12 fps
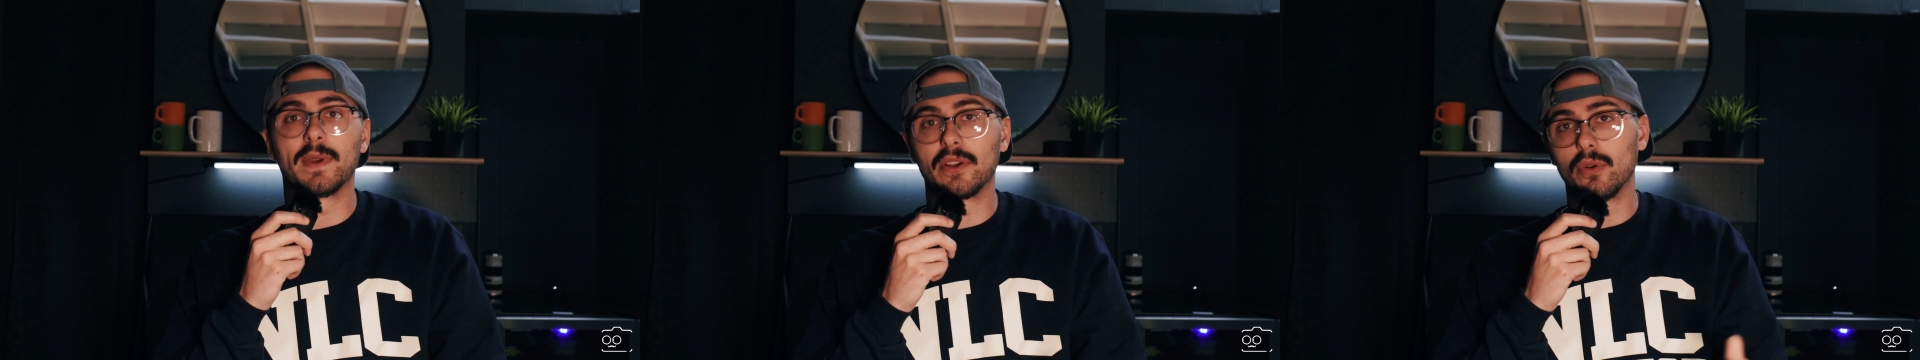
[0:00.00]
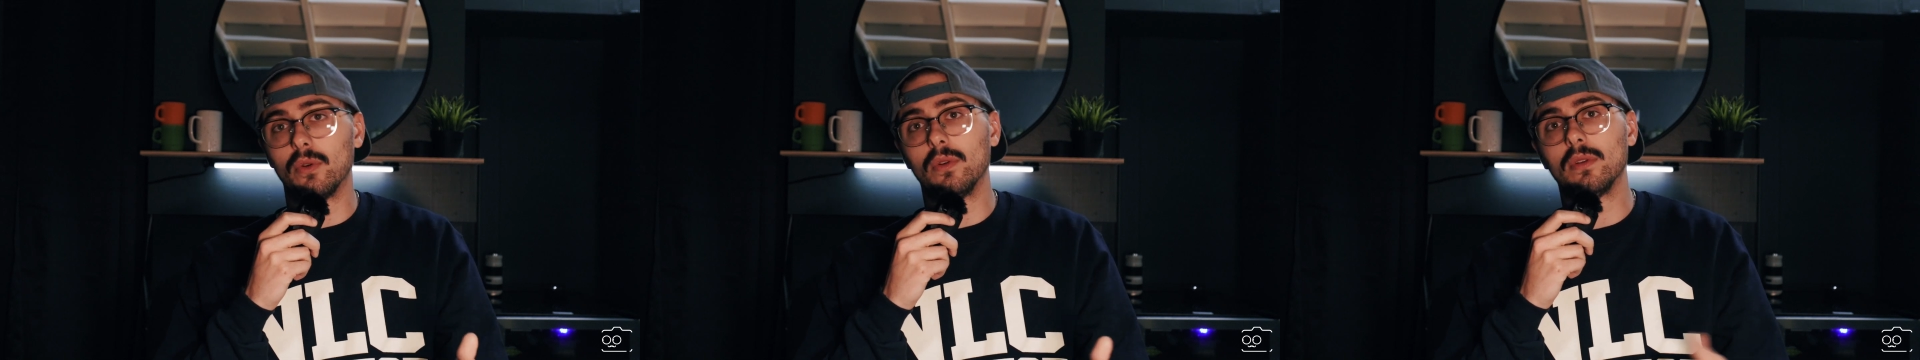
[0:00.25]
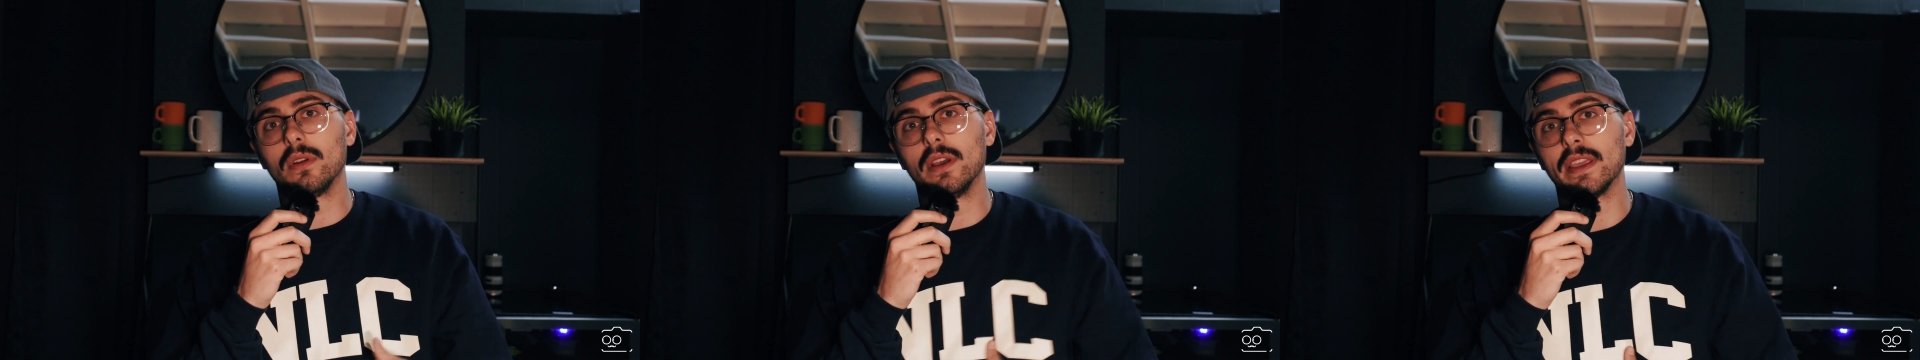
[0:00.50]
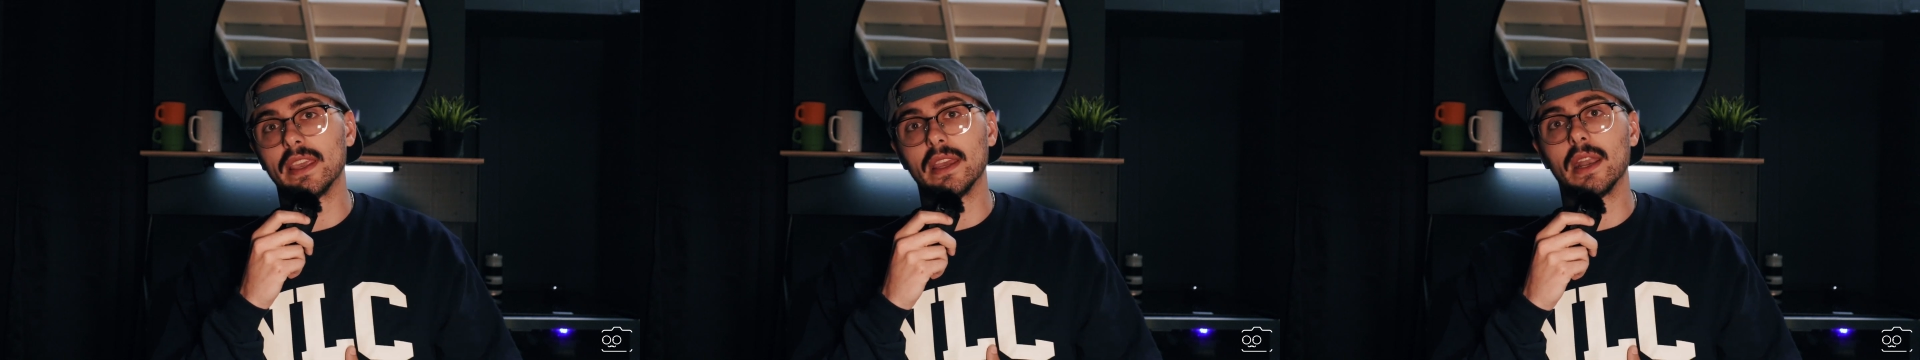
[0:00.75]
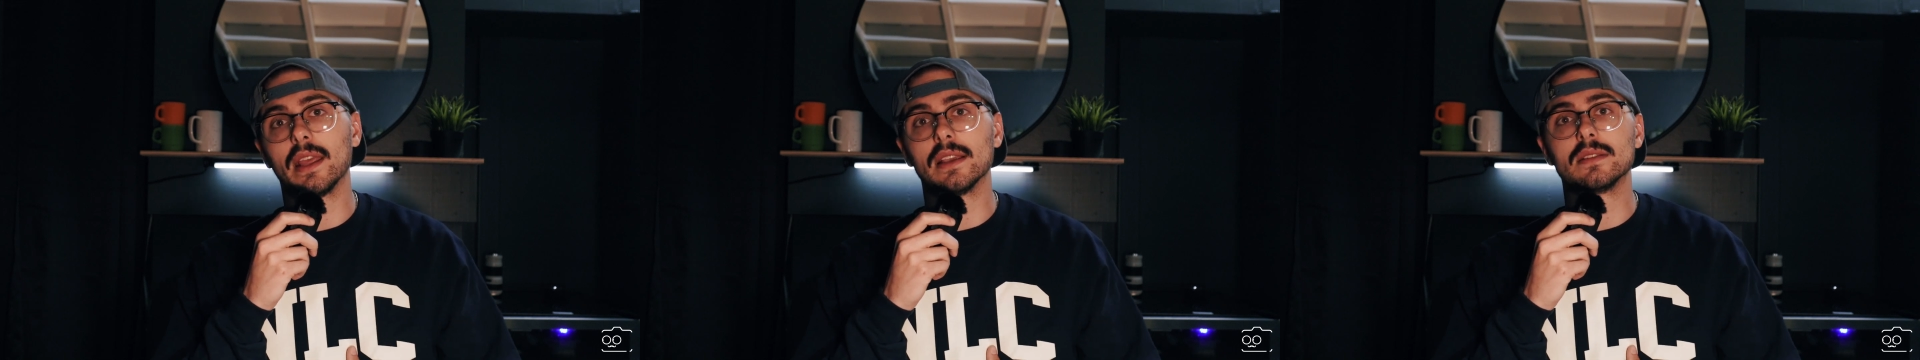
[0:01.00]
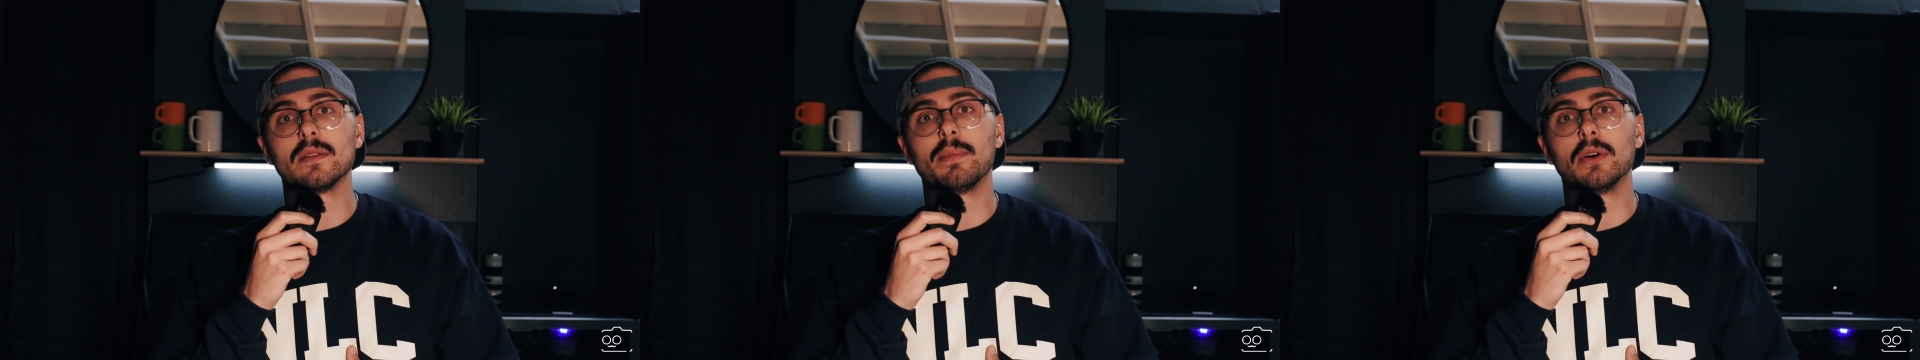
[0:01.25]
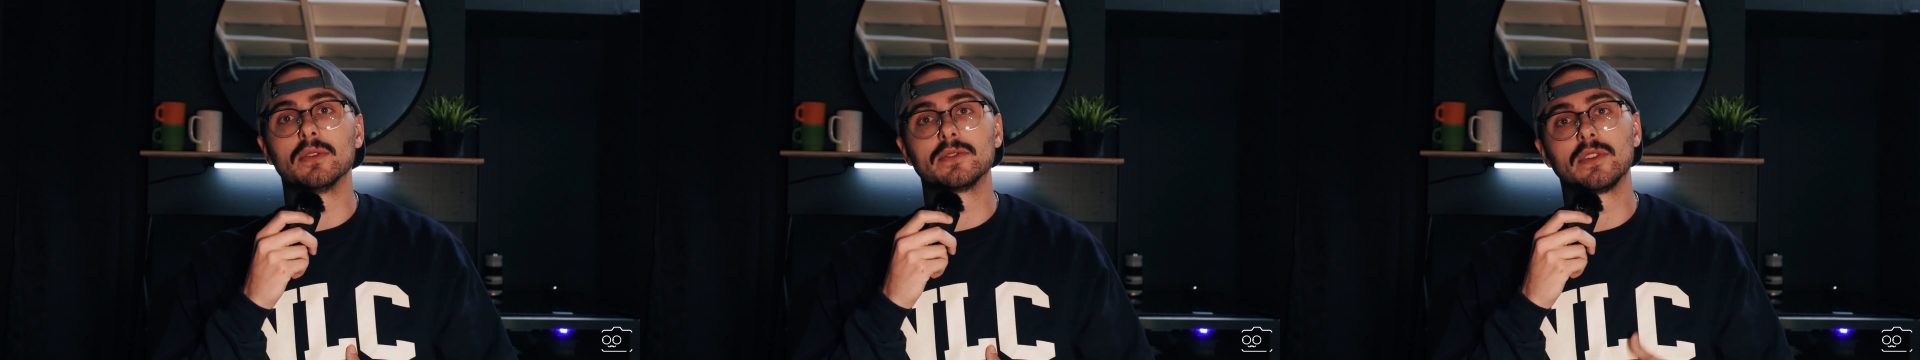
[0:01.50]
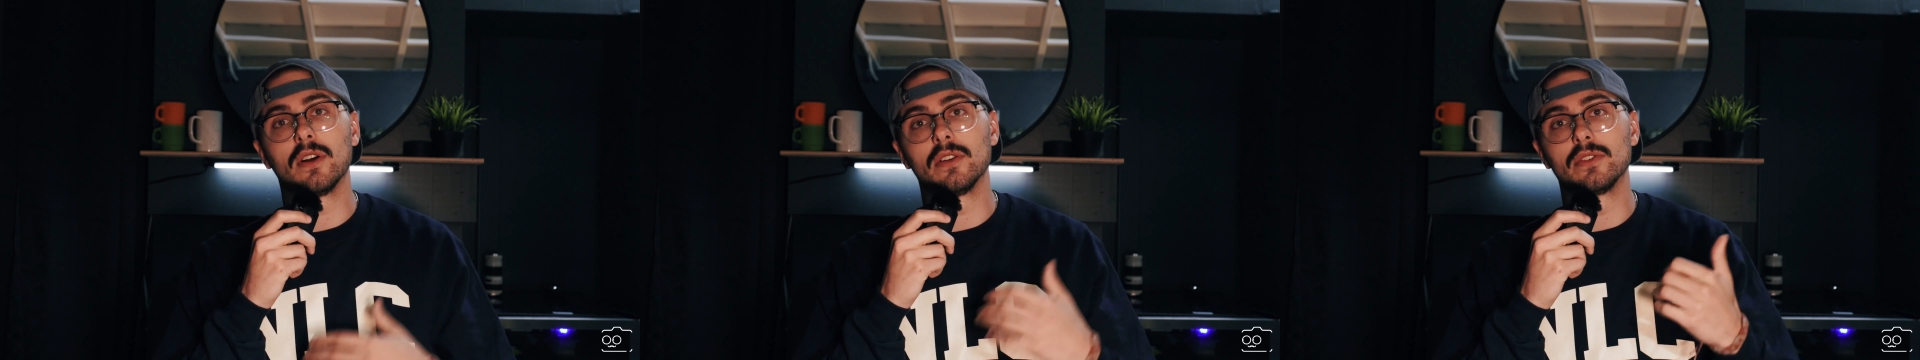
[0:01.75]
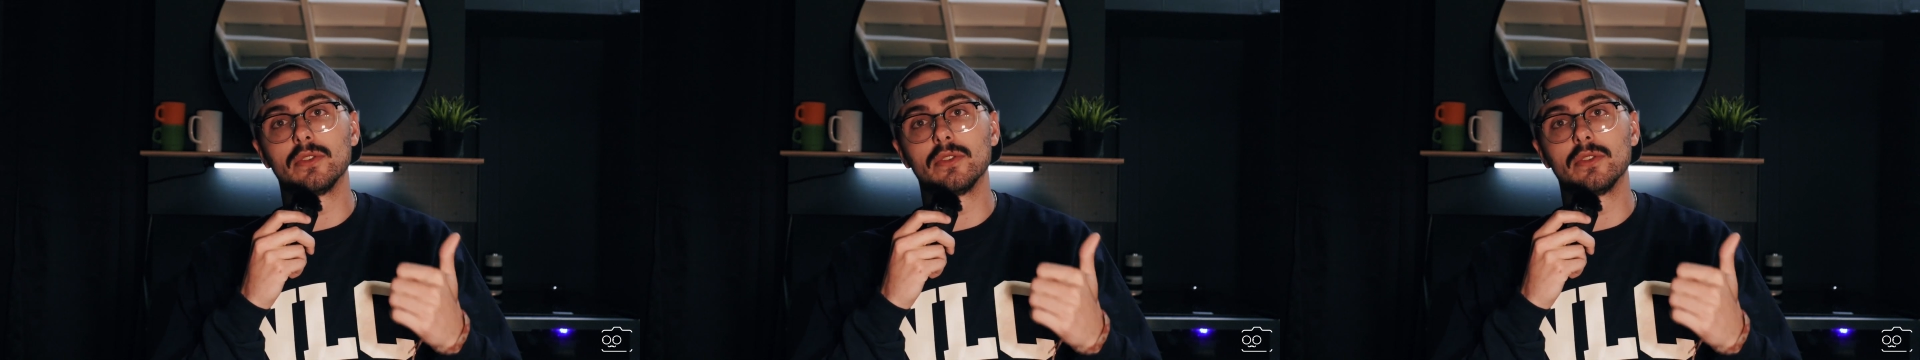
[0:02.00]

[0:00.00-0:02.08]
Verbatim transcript: My goal, again, is to post on